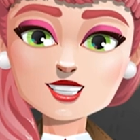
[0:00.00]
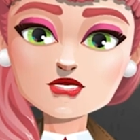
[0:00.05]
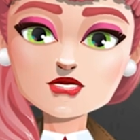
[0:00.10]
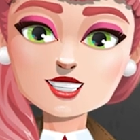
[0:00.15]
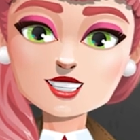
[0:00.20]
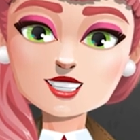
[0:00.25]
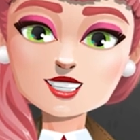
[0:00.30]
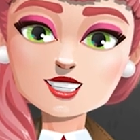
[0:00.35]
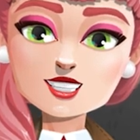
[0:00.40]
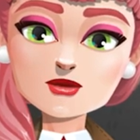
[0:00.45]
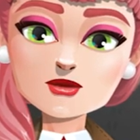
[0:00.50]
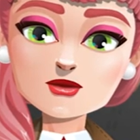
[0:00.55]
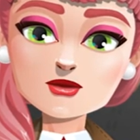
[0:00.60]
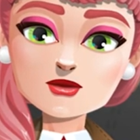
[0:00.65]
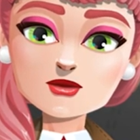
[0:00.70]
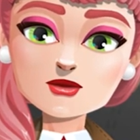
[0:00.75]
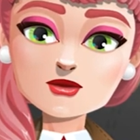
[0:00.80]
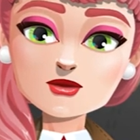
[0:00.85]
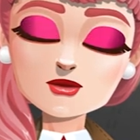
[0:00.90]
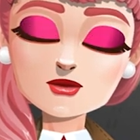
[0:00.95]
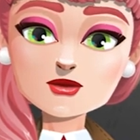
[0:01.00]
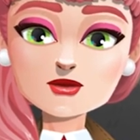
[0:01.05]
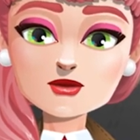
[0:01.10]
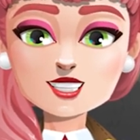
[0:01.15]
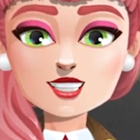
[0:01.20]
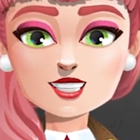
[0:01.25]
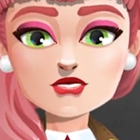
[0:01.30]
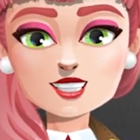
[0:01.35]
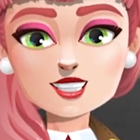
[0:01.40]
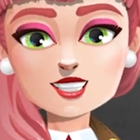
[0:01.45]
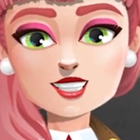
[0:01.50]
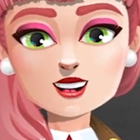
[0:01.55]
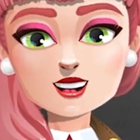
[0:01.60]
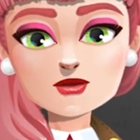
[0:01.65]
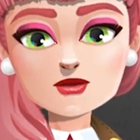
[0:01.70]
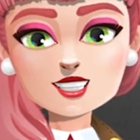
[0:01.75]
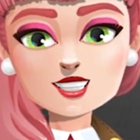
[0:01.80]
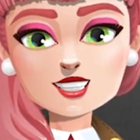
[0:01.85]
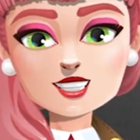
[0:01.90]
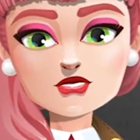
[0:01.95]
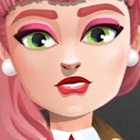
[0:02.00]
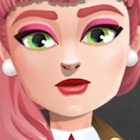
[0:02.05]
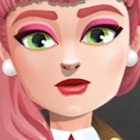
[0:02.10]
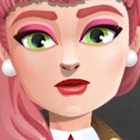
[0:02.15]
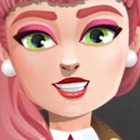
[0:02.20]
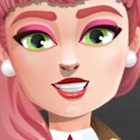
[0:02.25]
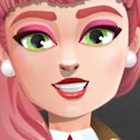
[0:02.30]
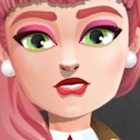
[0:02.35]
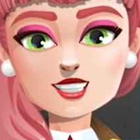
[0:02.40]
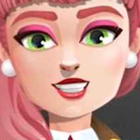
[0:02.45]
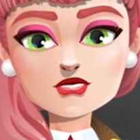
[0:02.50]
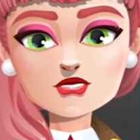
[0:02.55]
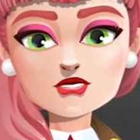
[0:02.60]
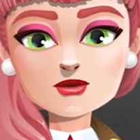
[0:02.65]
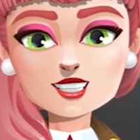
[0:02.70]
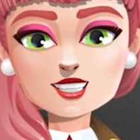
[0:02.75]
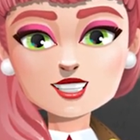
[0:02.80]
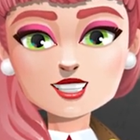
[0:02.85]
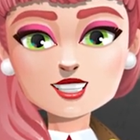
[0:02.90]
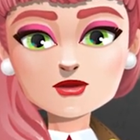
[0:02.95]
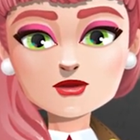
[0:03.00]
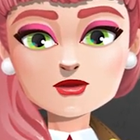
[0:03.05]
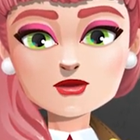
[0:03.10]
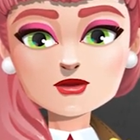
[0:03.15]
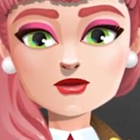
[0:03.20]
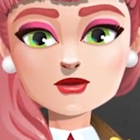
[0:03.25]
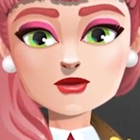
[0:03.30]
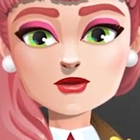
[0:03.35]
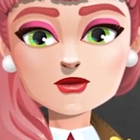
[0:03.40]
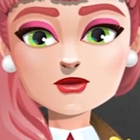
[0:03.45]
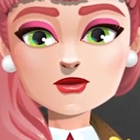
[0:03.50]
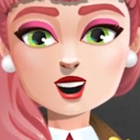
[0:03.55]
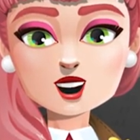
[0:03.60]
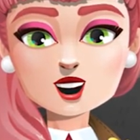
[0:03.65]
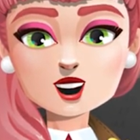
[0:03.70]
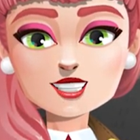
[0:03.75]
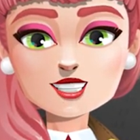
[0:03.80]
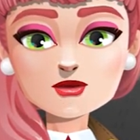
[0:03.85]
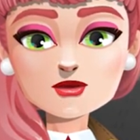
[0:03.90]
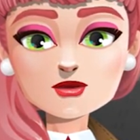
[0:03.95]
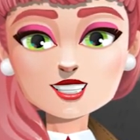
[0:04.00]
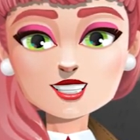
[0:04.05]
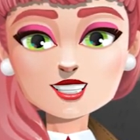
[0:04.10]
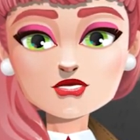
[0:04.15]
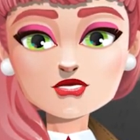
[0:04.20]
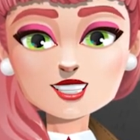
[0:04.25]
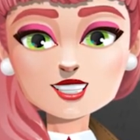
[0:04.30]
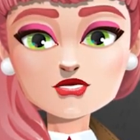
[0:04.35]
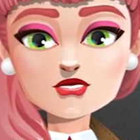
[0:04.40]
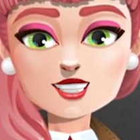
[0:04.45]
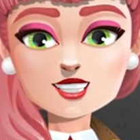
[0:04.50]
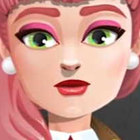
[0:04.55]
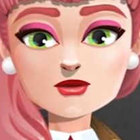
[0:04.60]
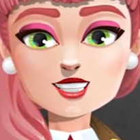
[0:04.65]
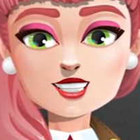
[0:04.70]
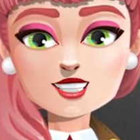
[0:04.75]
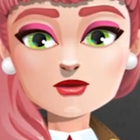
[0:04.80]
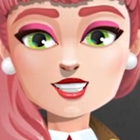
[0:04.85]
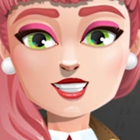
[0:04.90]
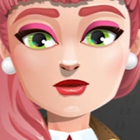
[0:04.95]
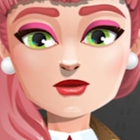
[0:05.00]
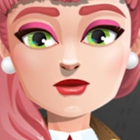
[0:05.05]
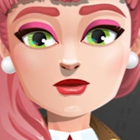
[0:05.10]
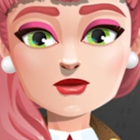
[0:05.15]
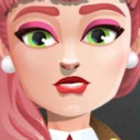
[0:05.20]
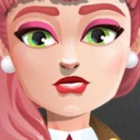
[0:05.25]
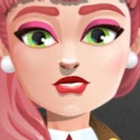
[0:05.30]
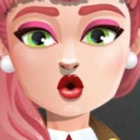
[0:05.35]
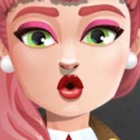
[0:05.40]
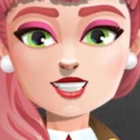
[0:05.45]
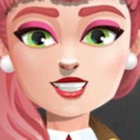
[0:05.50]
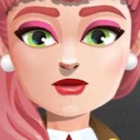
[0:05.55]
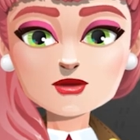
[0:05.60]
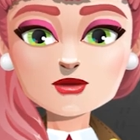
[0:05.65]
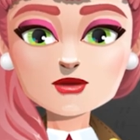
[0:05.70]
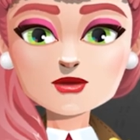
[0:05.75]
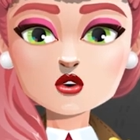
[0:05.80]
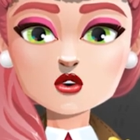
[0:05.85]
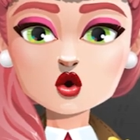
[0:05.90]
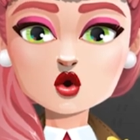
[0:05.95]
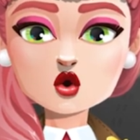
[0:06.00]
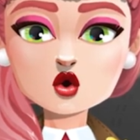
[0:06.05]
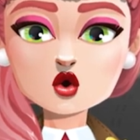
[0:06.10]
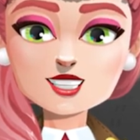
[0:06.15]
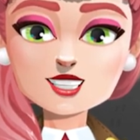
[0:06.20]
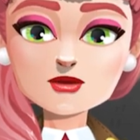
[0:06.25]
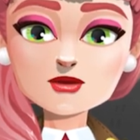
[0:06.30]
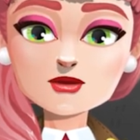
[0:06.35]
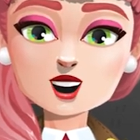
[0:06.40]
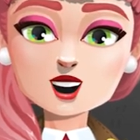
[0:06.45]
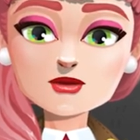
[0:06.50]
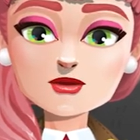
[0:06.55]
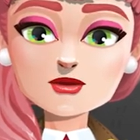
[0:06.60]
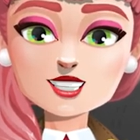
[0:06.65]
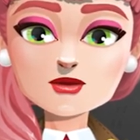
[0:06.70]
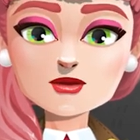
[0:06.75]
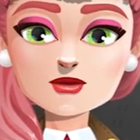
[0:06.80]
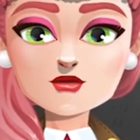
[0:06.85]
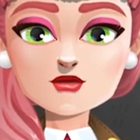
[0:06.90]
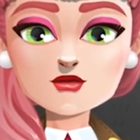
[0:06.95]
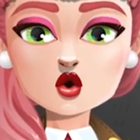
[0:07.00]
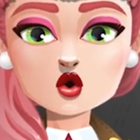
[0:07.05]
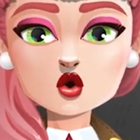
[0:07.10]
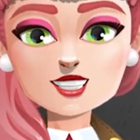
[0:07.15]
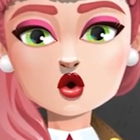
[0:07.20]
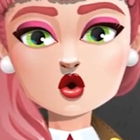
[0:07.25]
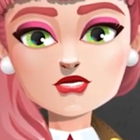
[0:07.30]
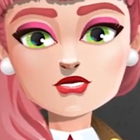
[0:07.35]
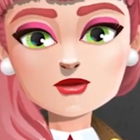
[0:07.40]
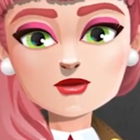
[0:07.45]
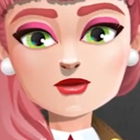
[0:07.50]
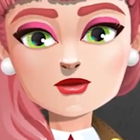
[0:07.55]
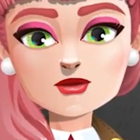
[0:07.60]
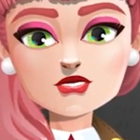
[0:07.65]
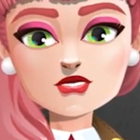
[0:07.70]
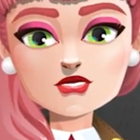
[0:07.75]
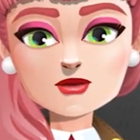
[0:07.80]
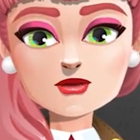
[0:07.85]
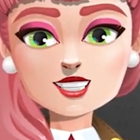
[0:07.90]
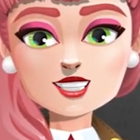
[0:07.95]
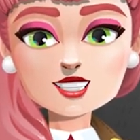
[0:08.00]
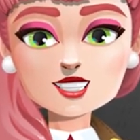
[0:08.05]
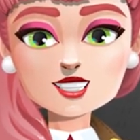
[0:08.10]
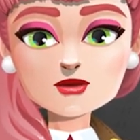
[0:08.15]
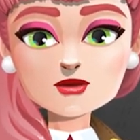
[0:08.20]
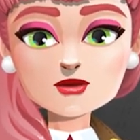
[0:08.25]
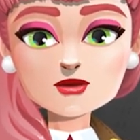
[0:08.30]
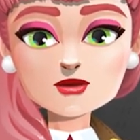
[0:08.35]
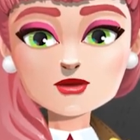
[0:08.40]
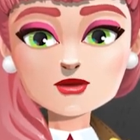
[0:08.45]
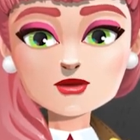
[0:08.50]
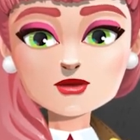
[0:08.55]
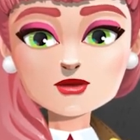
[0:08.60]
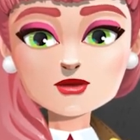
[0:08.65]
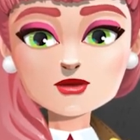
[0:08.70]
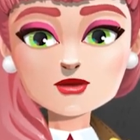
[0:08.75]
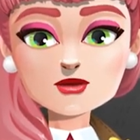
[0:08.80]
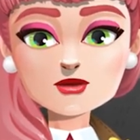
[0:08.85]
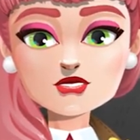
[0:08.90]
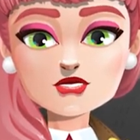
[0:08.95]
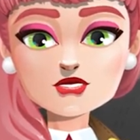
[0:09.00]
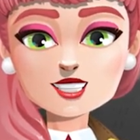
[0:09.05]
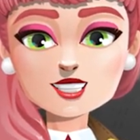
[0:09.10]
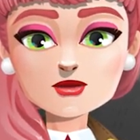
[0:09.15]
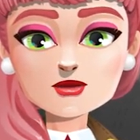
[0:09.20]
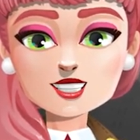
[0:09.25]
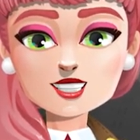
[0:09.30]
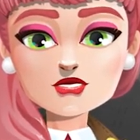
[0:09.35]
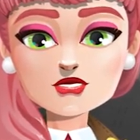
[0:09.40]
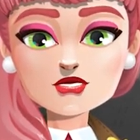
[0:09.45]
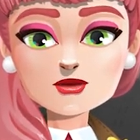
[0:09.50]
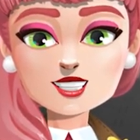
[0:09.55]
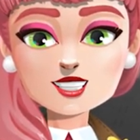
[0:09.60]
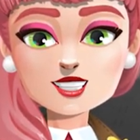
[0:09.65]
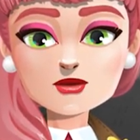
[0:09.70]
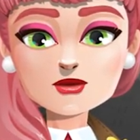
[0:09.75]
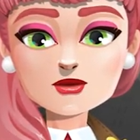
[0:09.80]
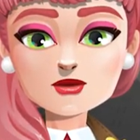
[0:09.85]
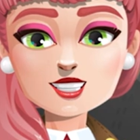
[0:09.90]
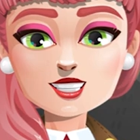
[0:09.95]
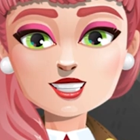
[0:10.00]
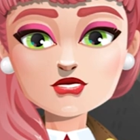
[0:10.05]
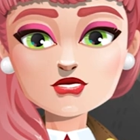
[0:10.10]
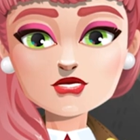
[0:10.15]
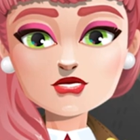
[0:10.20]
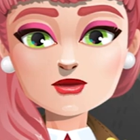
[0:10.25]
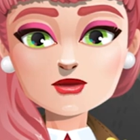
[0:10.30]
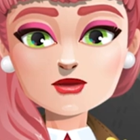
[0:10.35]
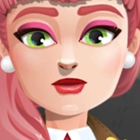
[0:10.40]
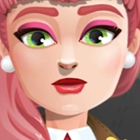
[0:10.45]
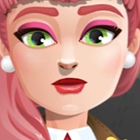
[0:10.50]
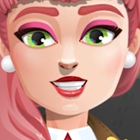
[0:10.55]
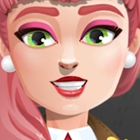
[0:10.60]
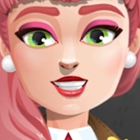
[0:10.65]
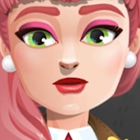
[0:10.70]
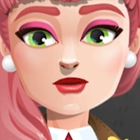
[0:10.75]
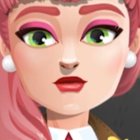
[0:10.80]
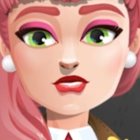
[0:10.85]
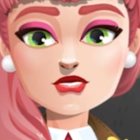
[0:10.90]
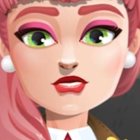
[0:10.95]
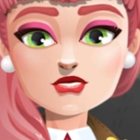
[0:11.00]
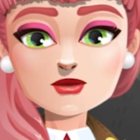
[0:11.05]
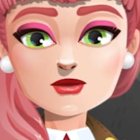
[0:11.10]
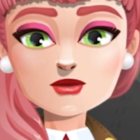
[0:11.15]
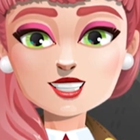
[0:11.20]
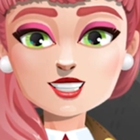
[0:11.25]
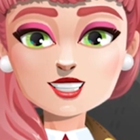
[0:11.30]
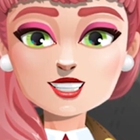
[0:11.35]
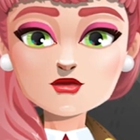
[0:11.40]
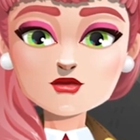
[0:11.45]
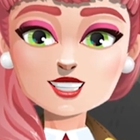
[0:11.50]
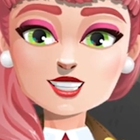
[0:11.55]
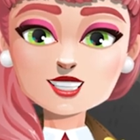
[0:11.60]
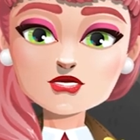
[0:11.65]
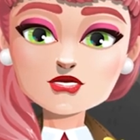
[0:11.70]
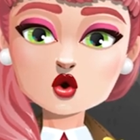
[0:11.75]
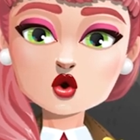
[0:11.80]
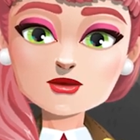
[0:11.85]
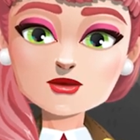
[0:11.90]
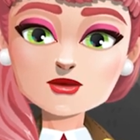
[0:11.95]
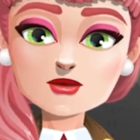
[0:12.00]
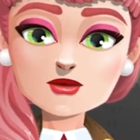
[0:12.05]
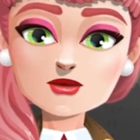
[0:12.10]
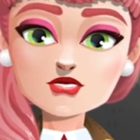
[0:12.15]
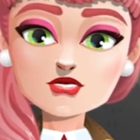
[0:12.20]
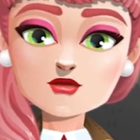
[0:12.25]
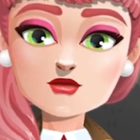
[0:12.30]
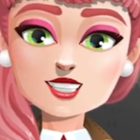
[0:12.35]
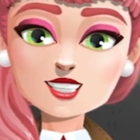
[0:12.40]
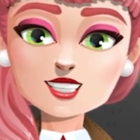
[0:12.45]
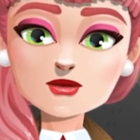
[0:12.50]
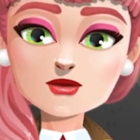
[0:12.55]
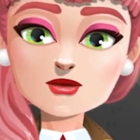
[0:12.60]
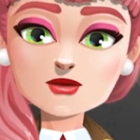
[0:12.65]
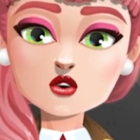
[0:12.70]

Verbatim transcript: links to the latest Lightbringers podcast here, and I also use it to animate Phonax as a talking head on my videos. This software offers triggered, key-bound animations, pre-made